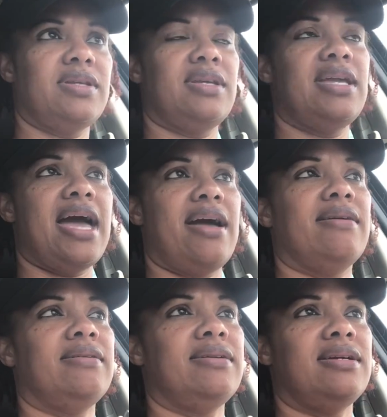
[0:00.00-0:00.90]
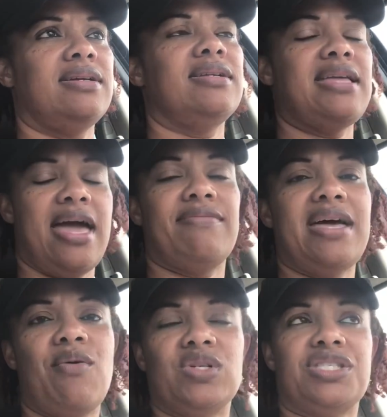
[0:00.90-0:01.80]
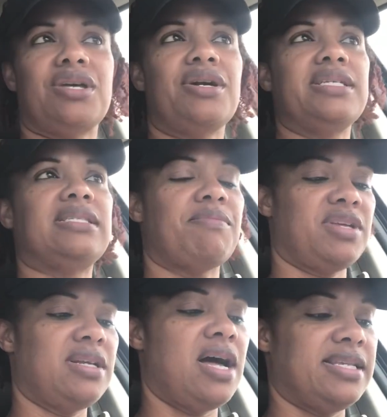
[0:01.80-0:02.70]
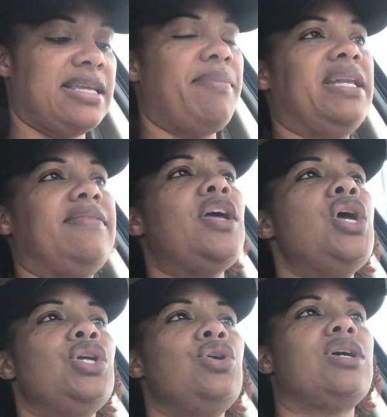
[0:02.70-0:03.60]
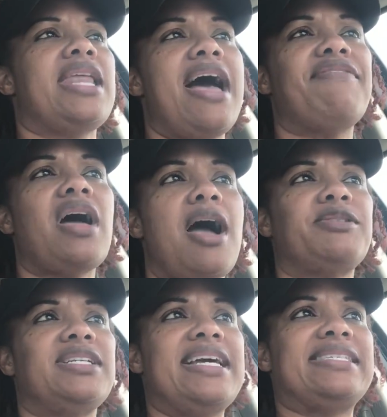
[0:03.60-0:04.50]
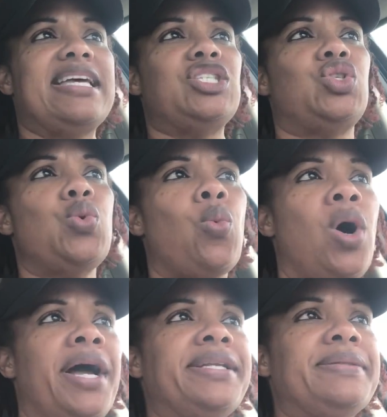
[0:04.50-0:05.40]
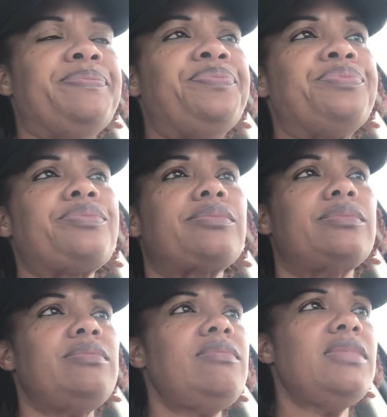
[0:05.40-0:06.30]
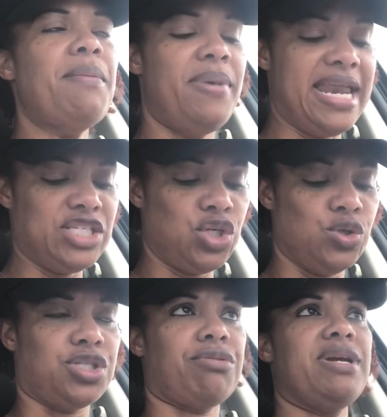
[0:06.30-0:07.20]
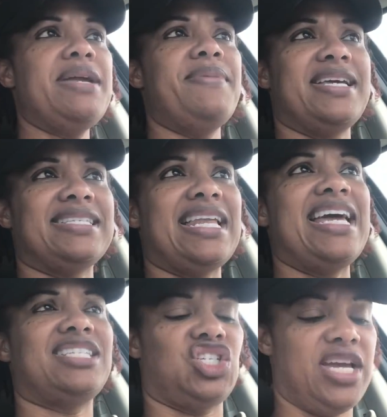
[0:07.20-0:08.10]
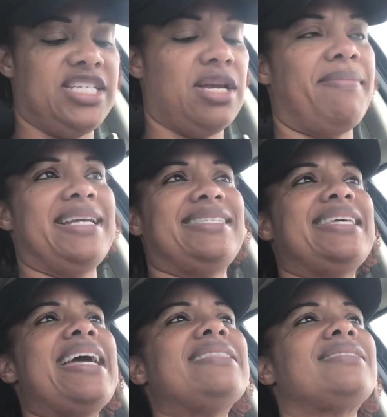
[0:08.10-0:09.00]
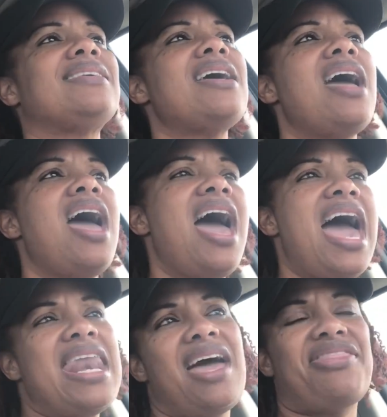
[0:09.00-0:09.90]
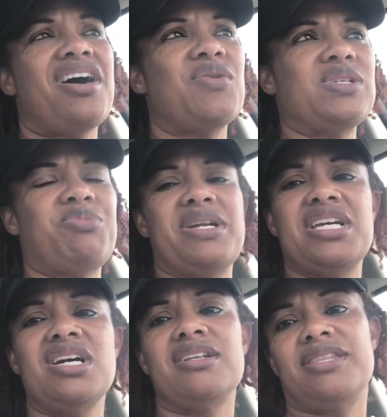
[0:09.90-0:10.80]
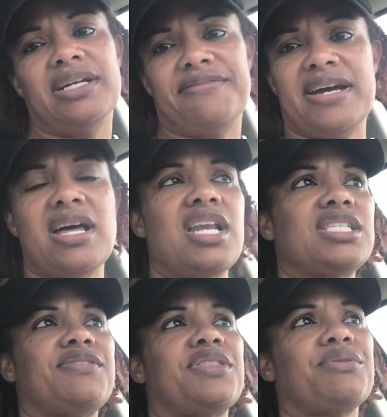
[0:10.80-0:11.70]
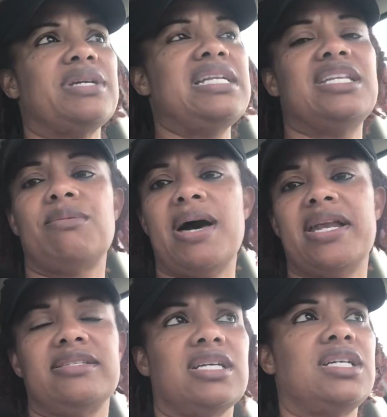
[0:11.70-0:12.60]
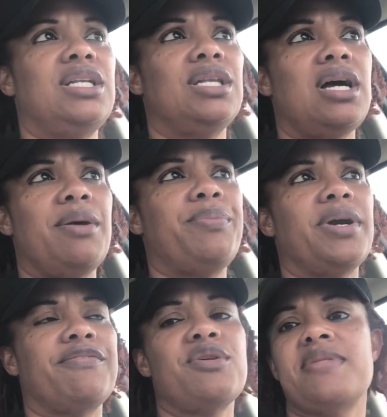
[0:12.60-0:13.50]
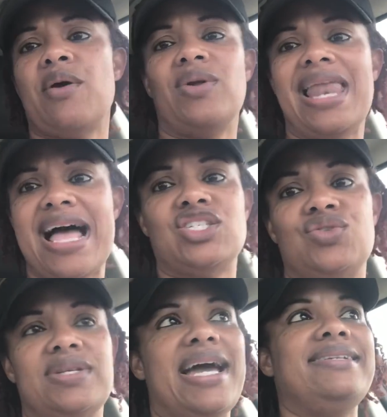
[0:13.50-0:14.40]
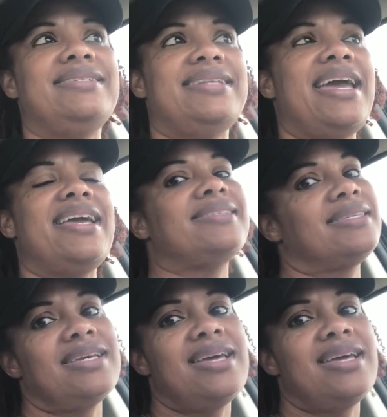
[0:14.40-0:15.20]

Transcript: yeah yeah that was 30 something dollars I believe you could have the option that sends you one but I chose three because I like to change up my scents and I thought it was pretty good $35 for three little bottles of uh, perfume that will last you 90 days